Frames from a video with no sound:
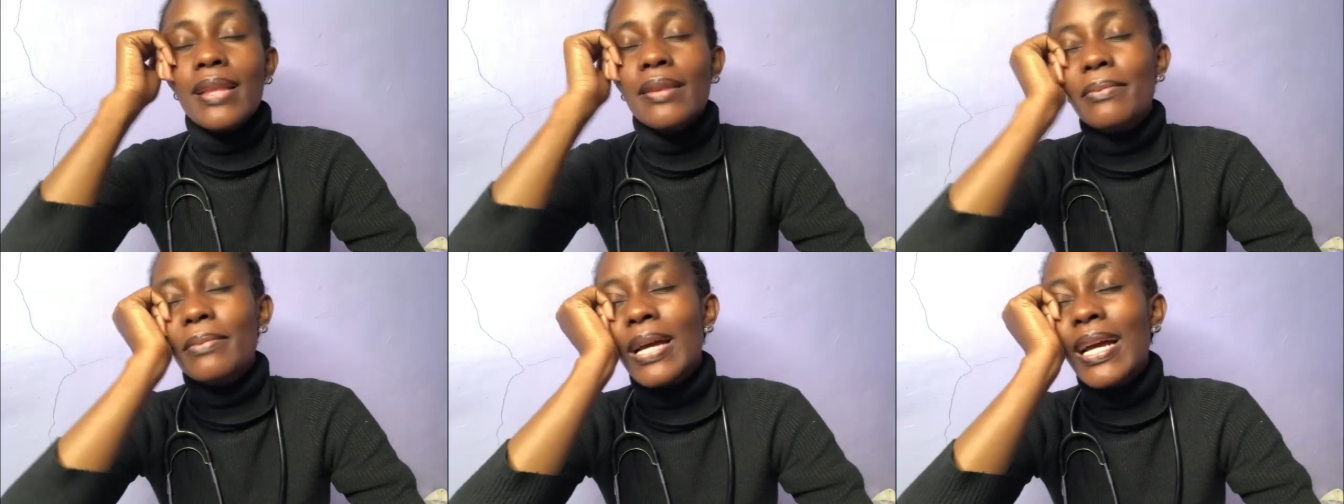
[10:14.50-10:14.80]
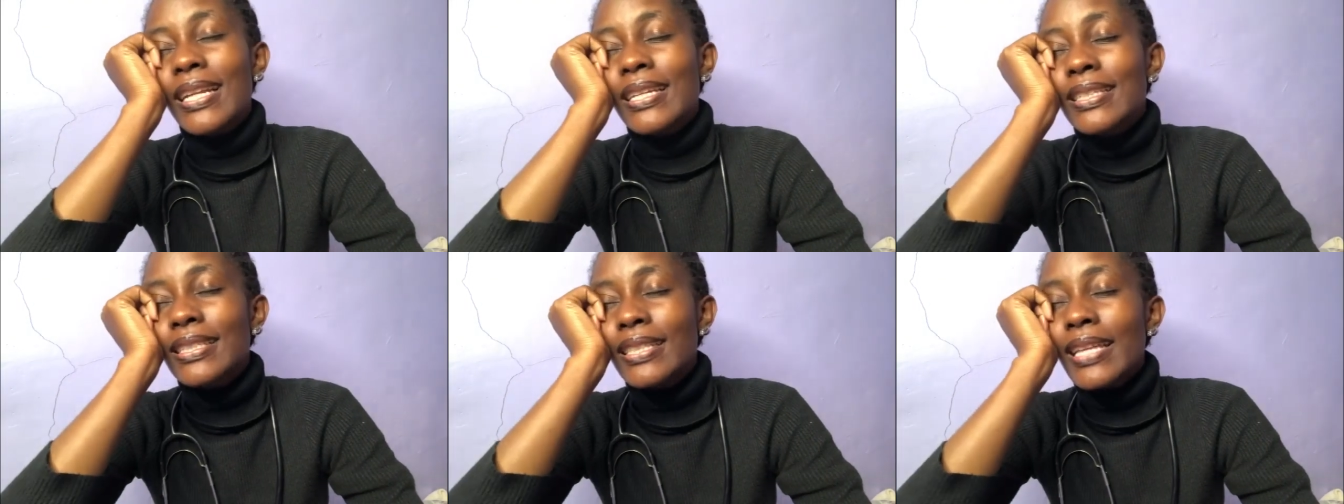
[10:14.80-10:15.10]

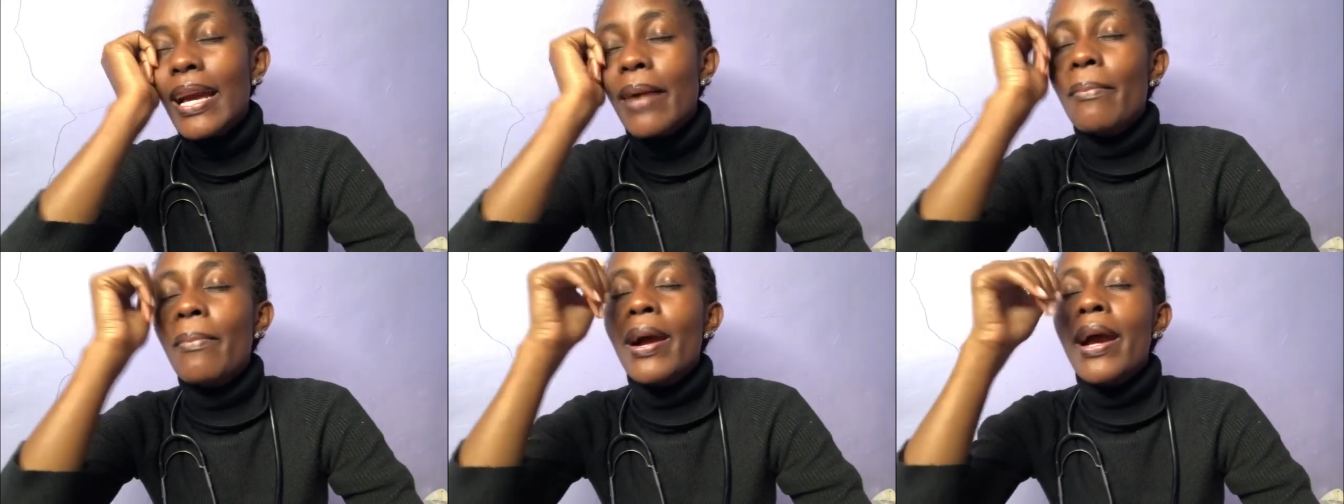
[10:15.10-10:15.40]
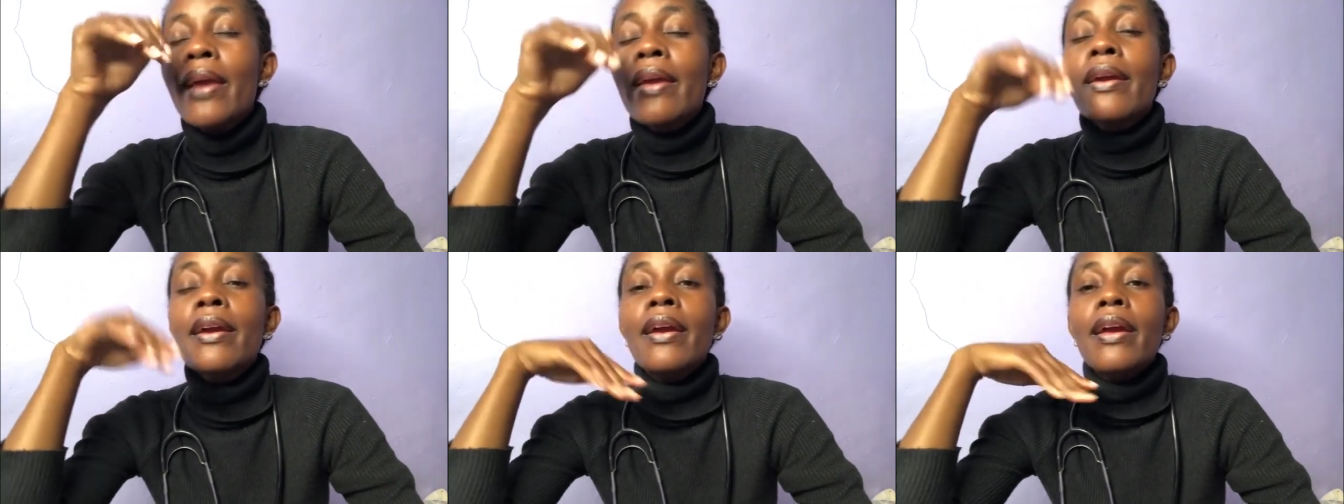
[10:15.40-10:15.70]
and thereby
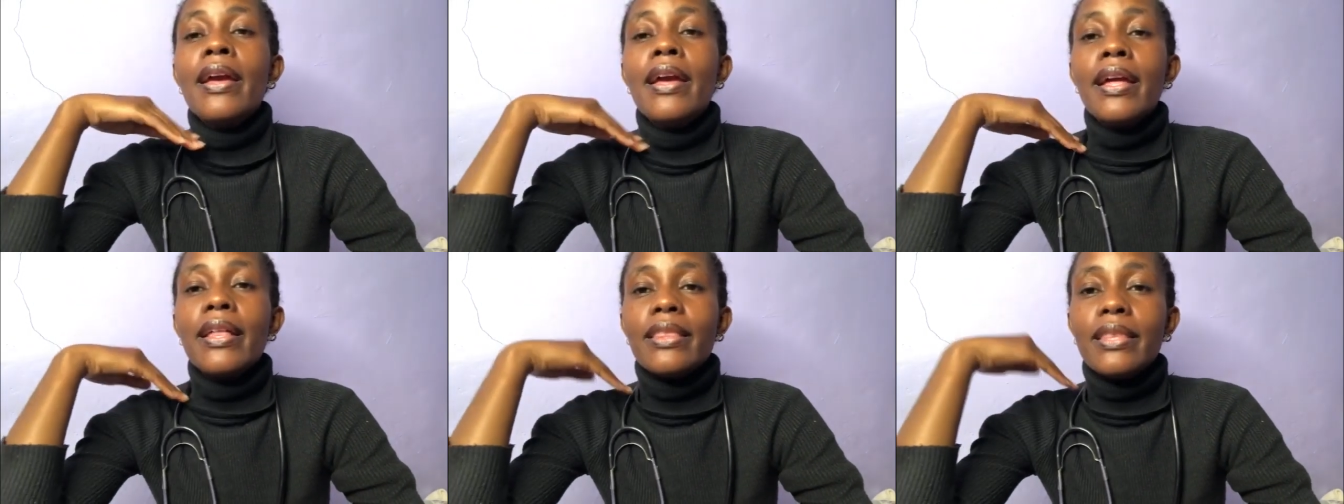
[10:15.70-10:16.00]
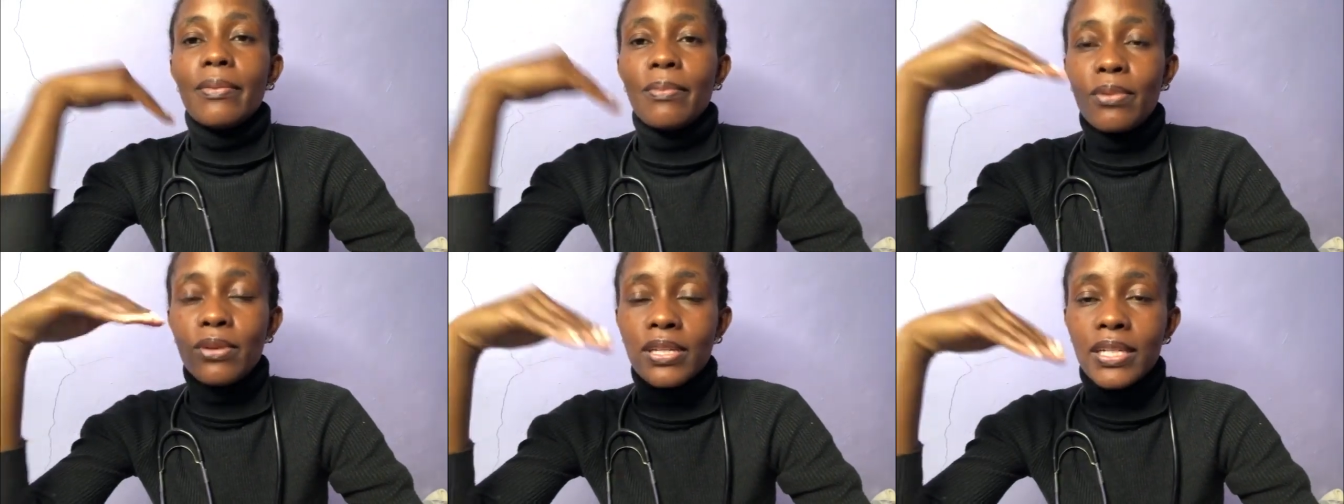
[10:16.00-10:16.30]
the
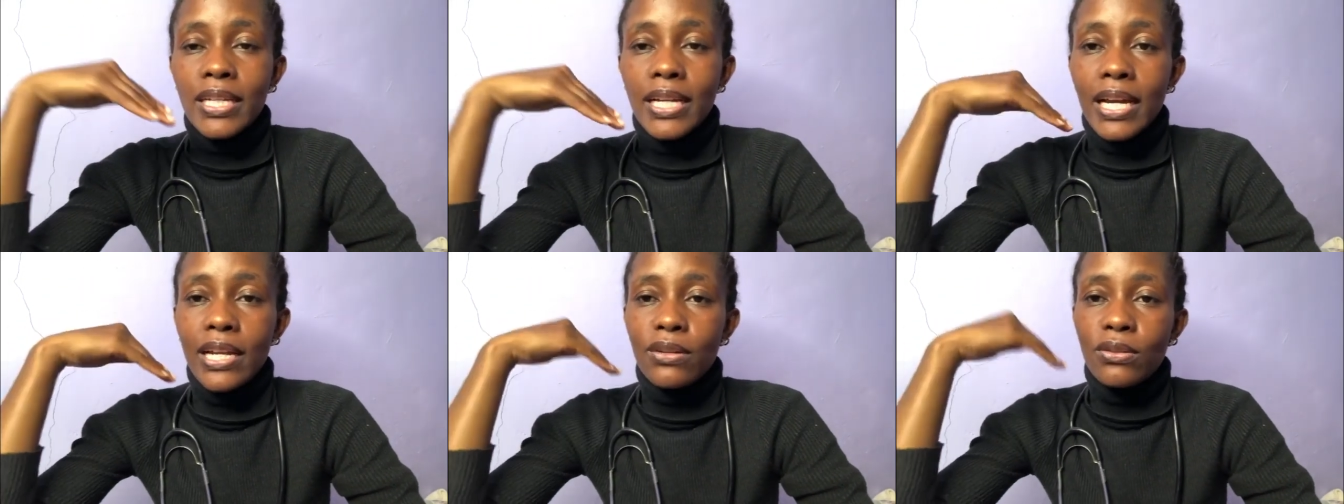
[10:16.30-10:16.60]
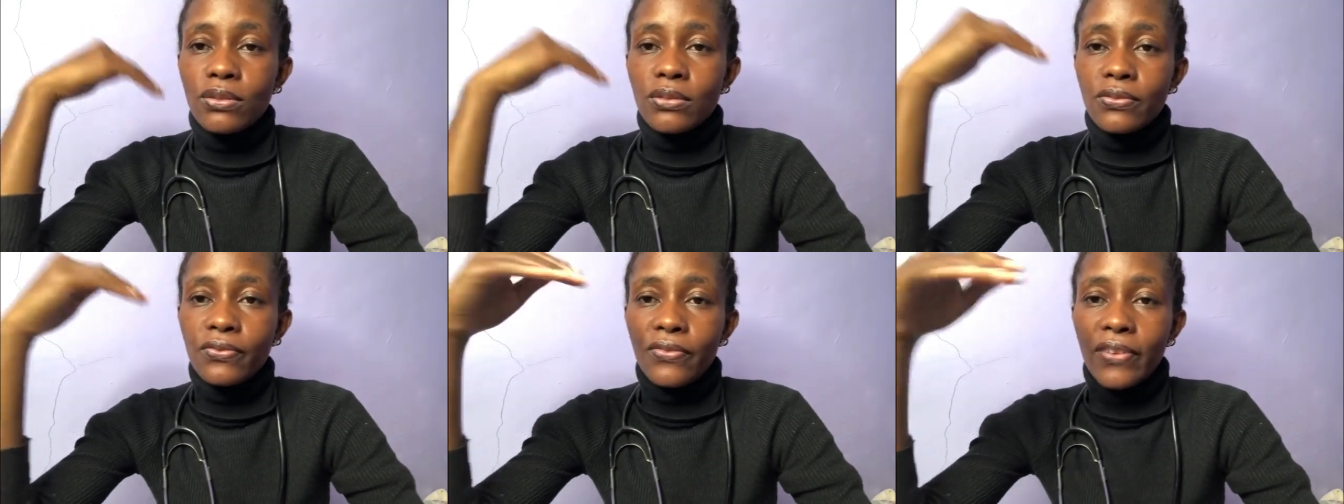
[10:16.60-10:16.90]
body
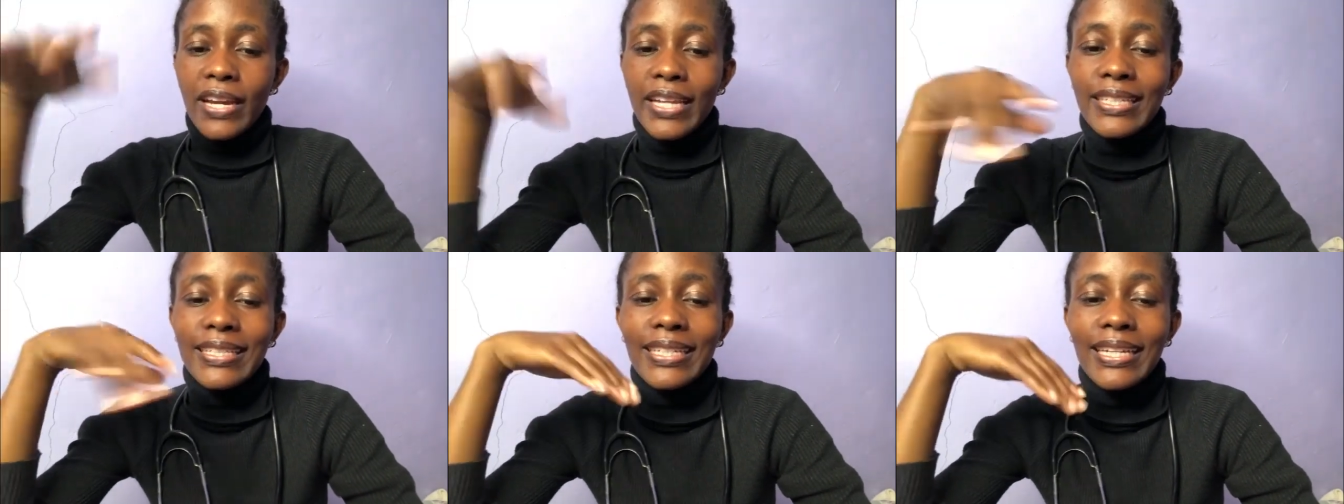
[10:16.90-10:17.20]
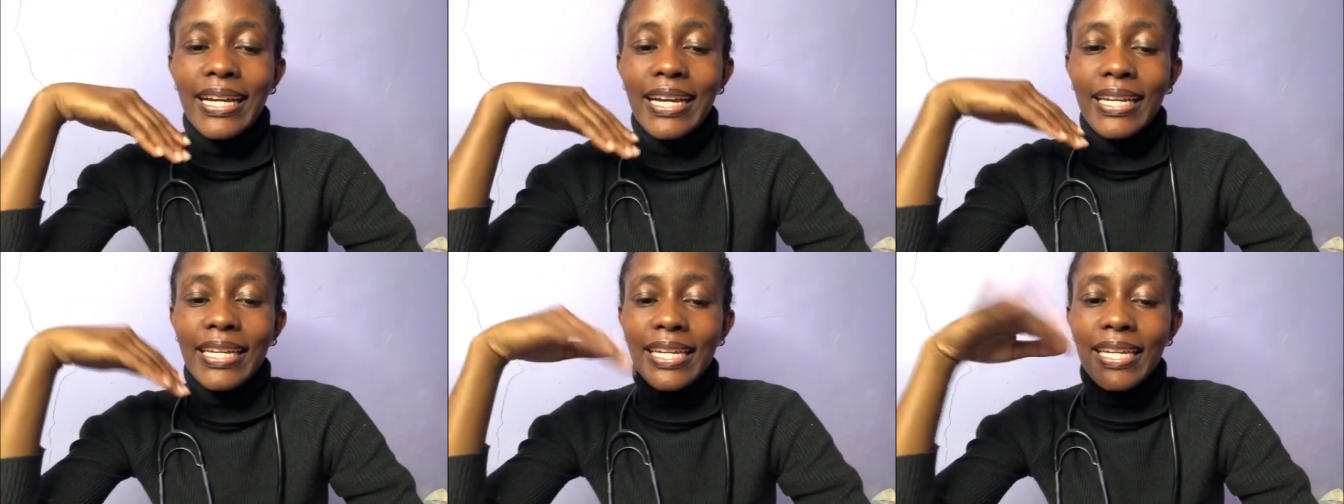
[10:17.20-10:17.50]
cannot fight
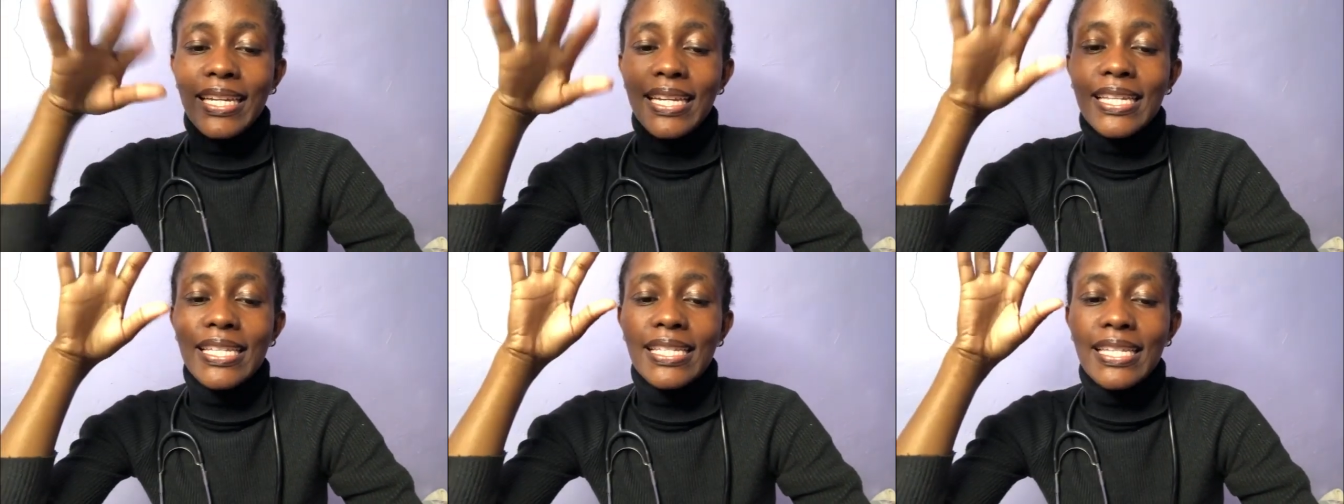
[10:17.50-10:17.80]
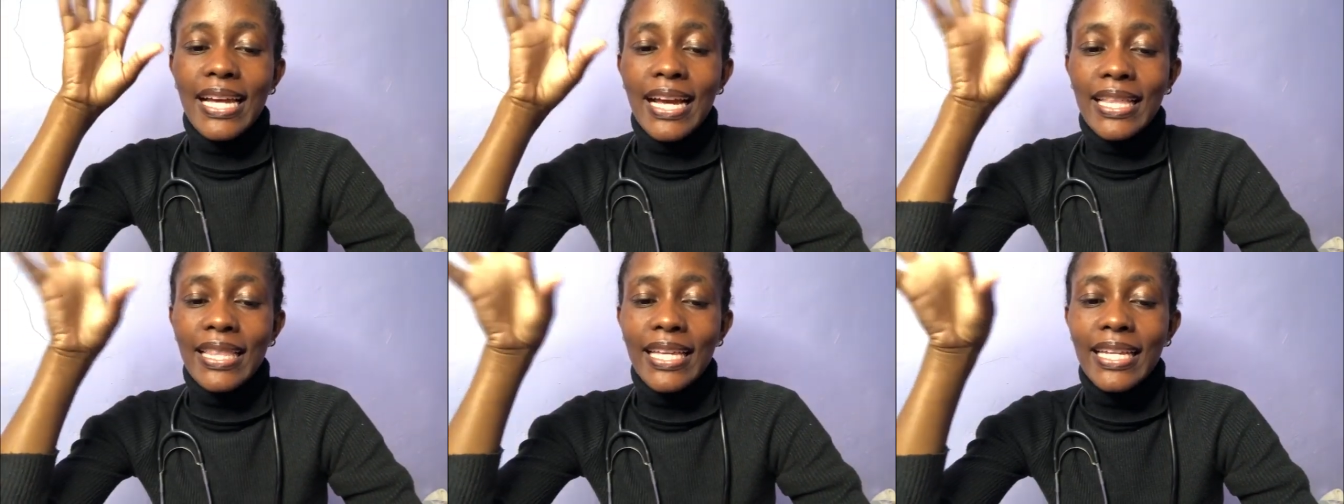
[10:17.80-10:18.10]
against
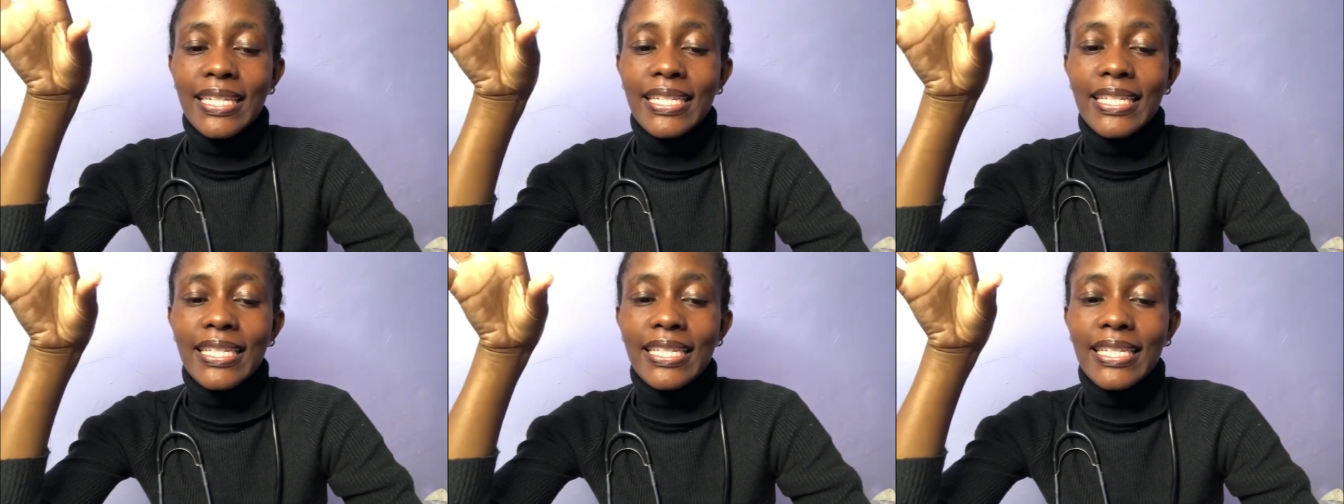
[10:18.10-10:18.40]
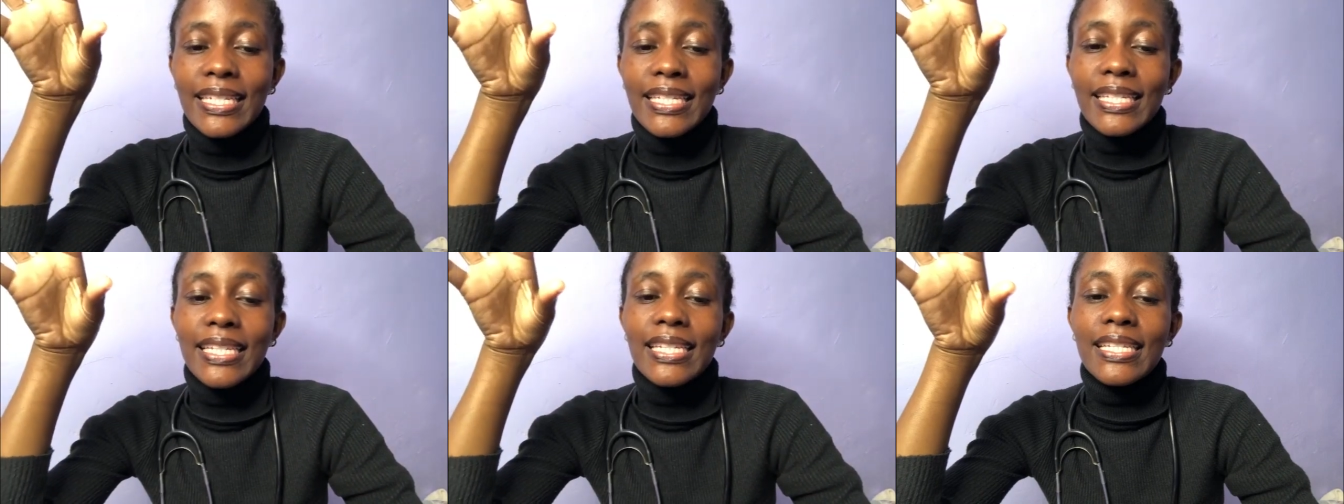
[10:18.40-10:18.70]
other
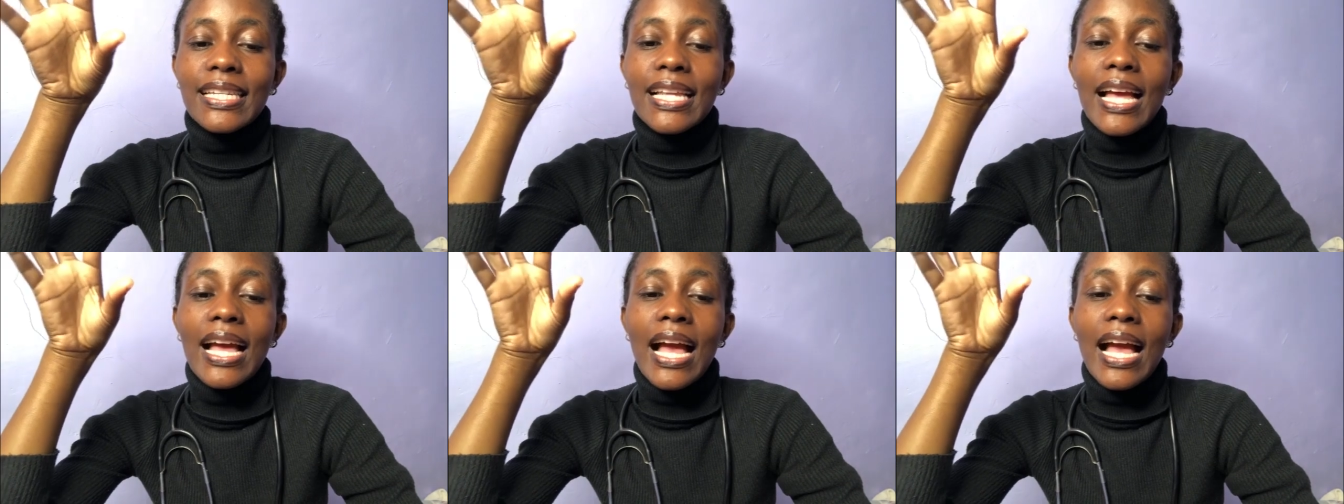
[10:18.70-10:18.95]
diseases.